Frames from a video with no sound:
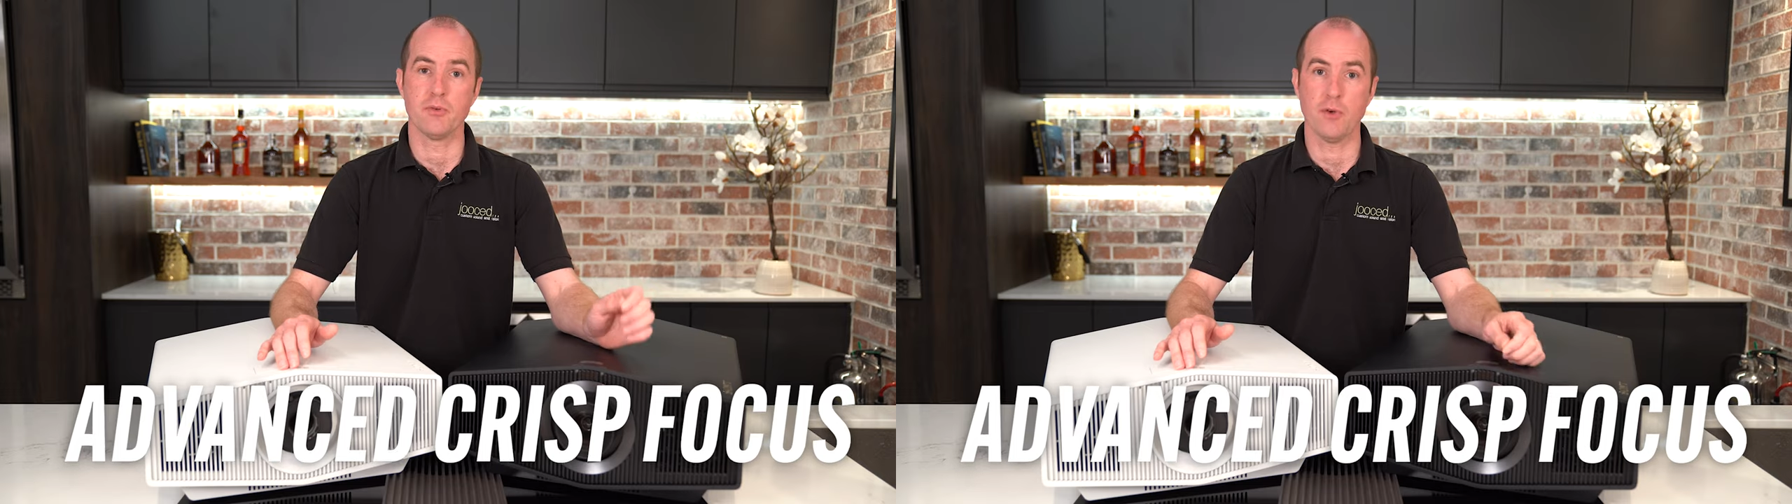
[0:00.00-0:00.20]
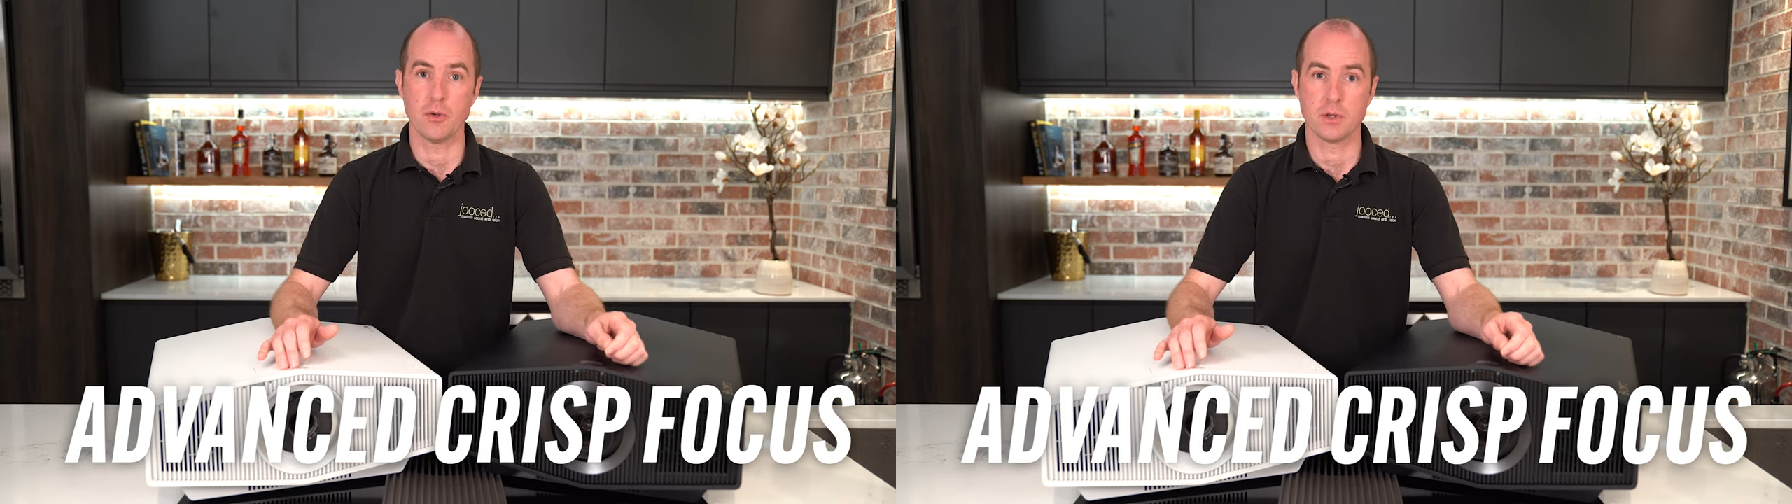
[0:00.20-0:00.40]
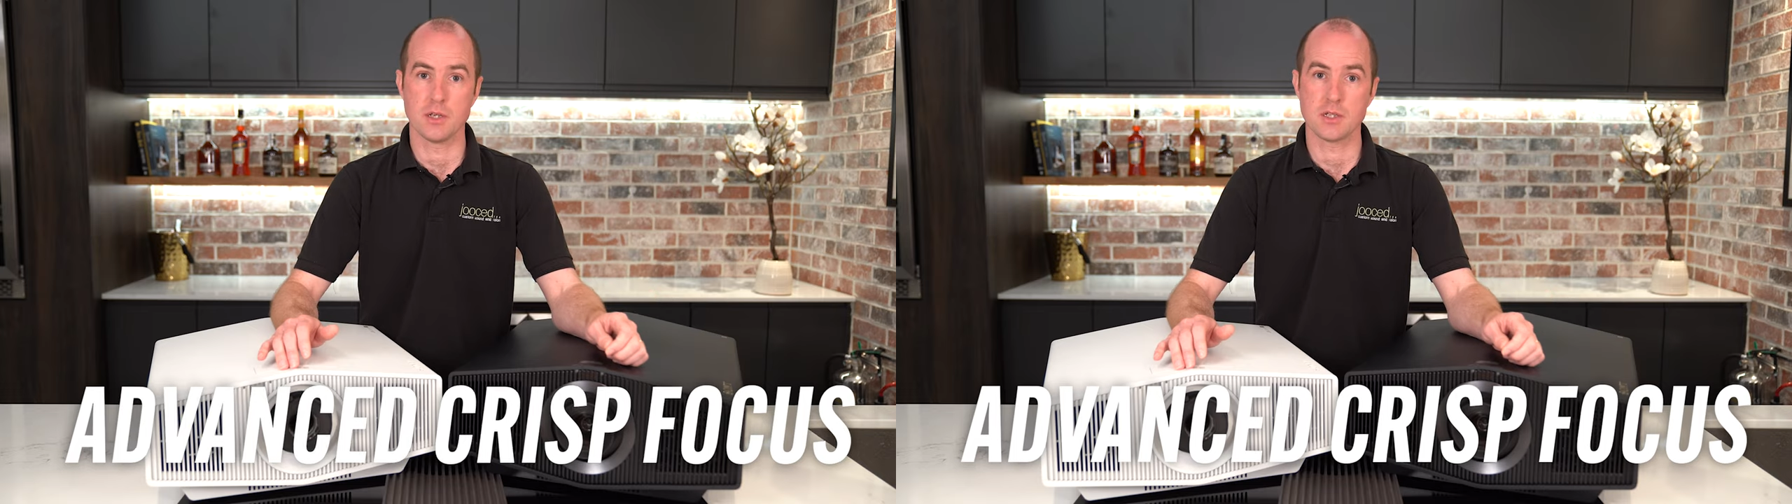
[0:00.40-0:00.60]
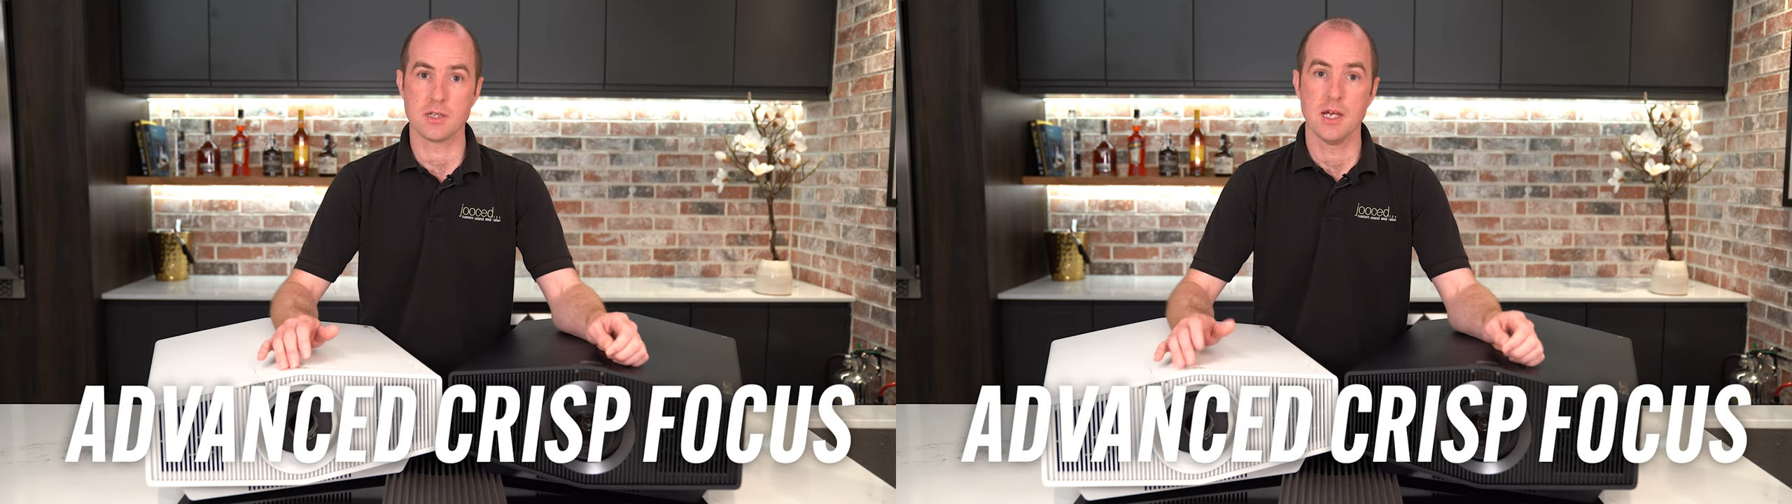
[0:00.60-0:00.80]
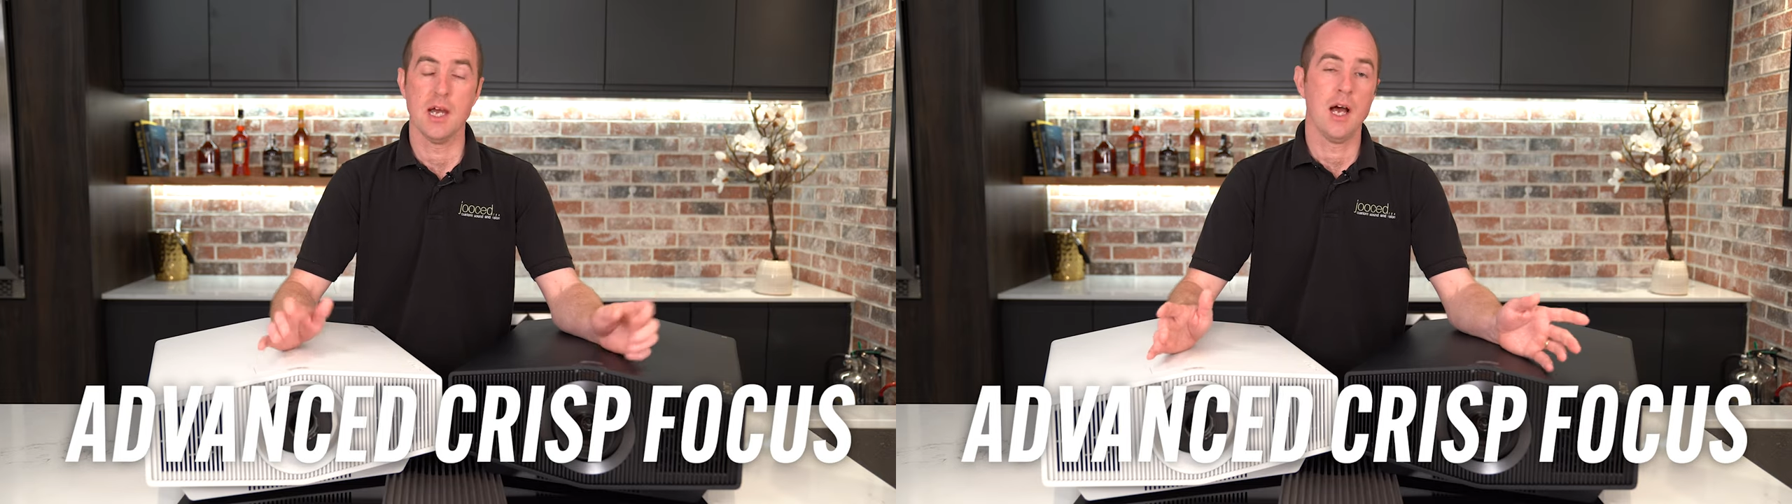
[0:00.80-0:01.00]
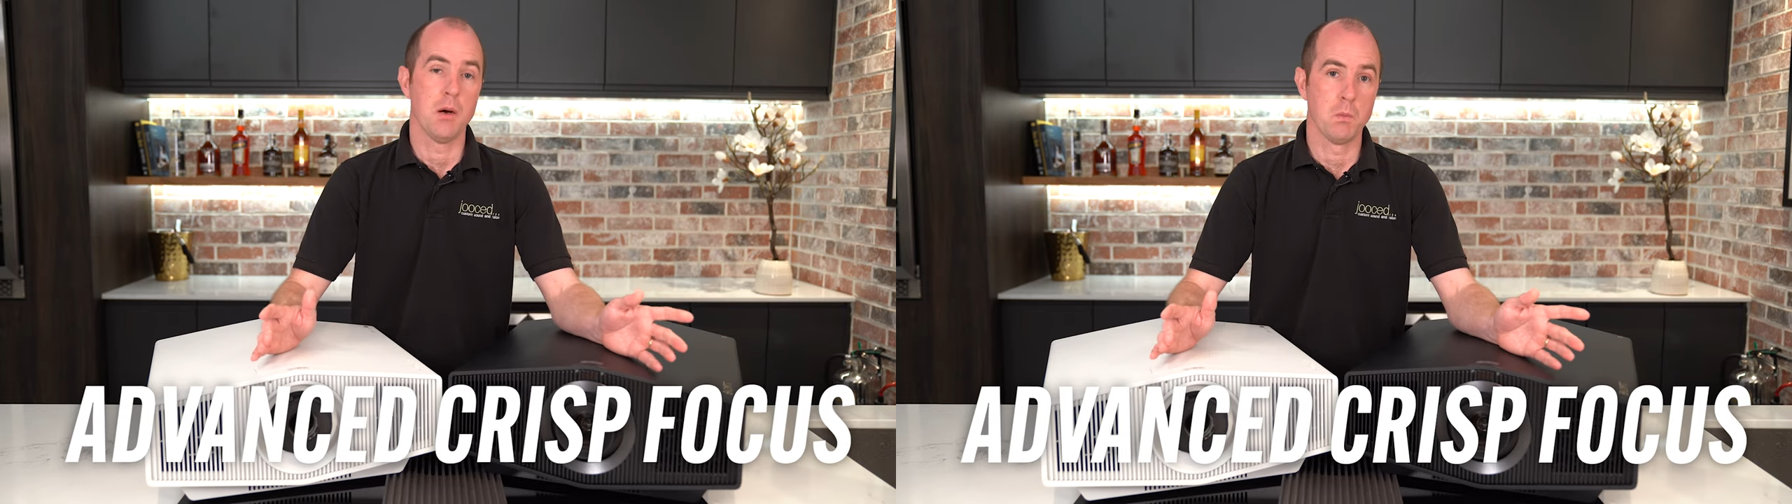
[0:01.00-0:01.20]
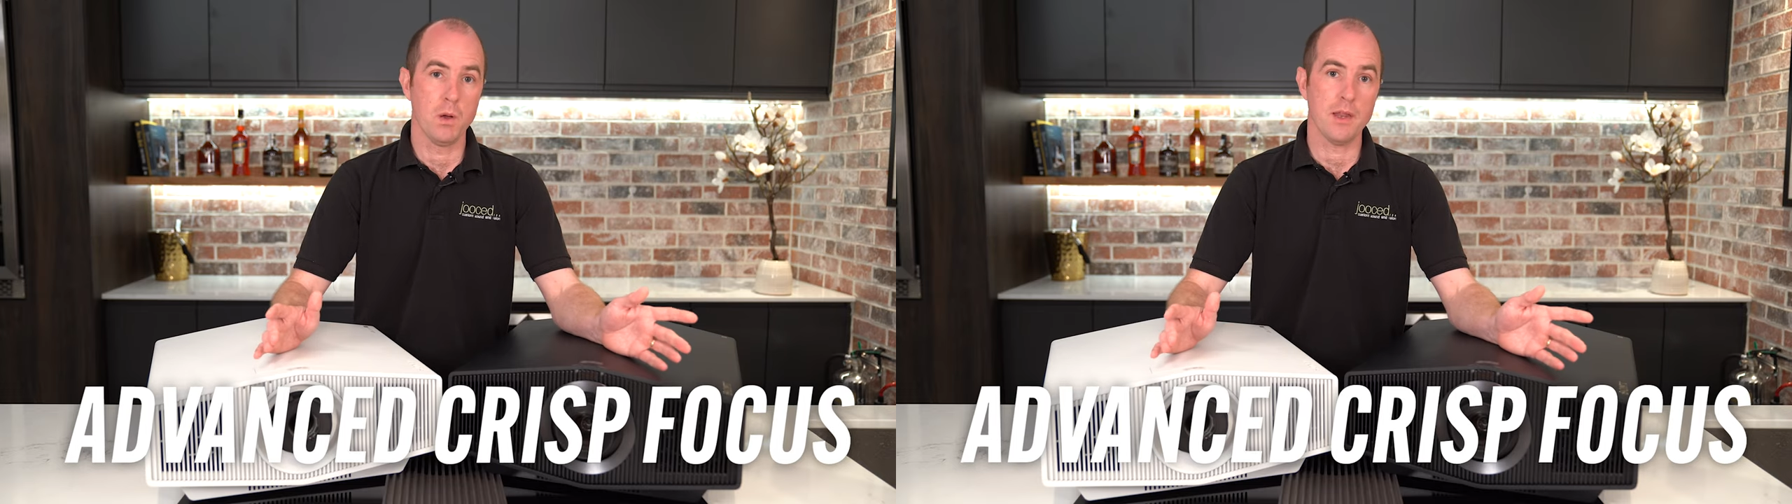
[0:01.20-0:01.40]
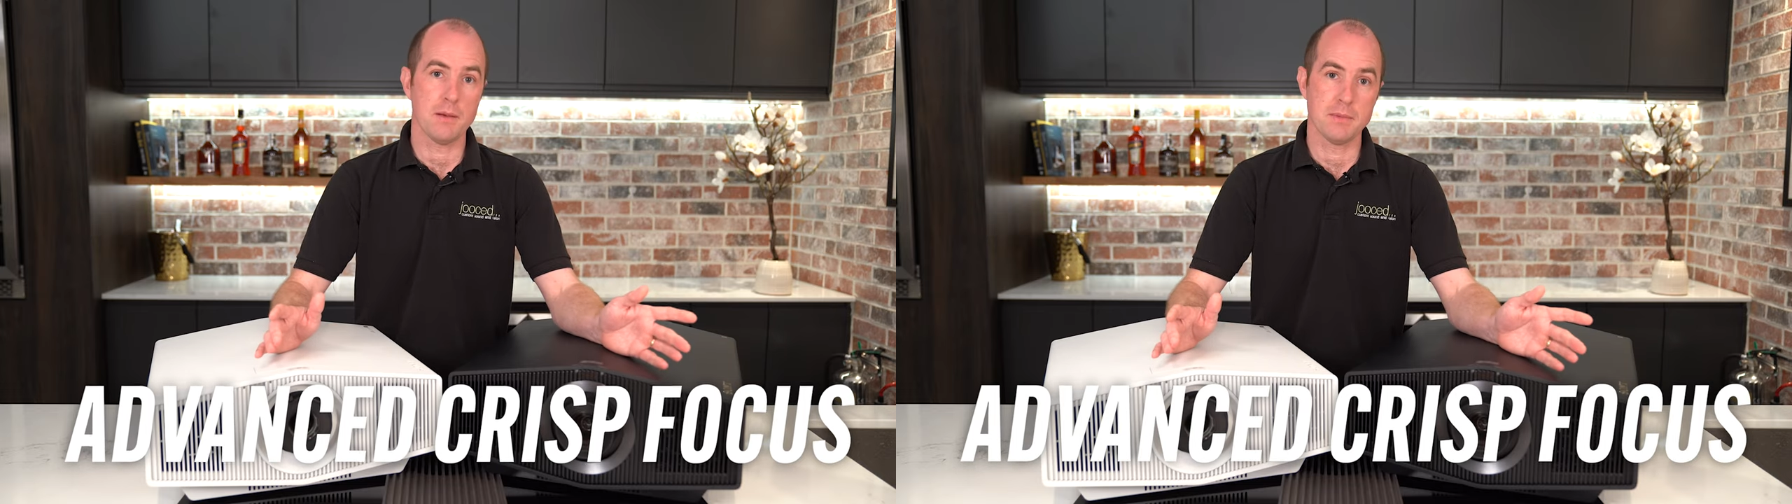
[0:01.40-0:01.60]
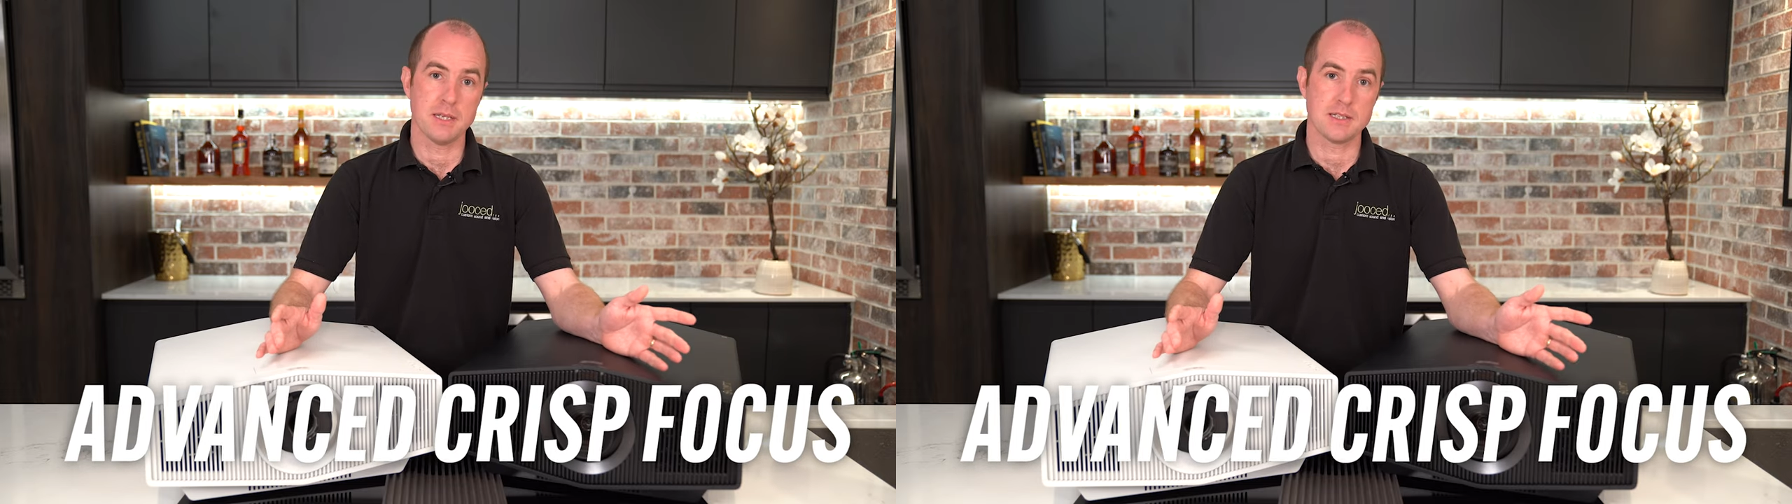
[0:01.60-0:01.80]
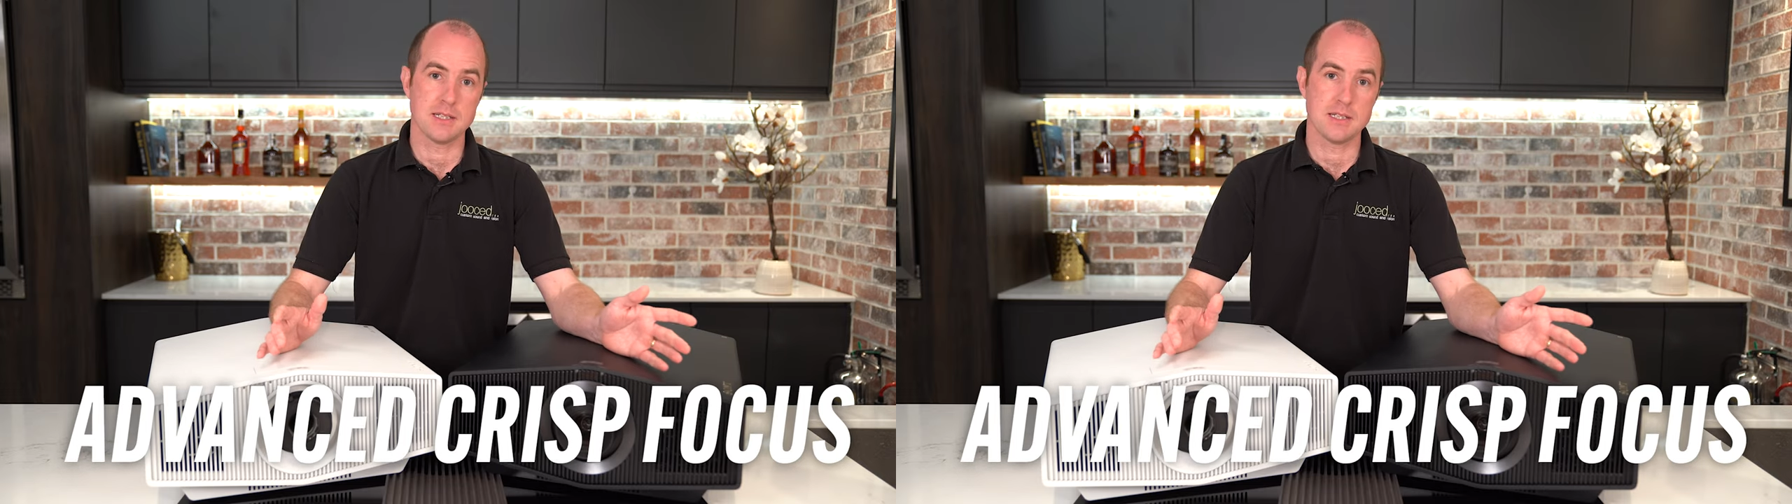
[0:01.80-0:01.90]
Focus. And what that means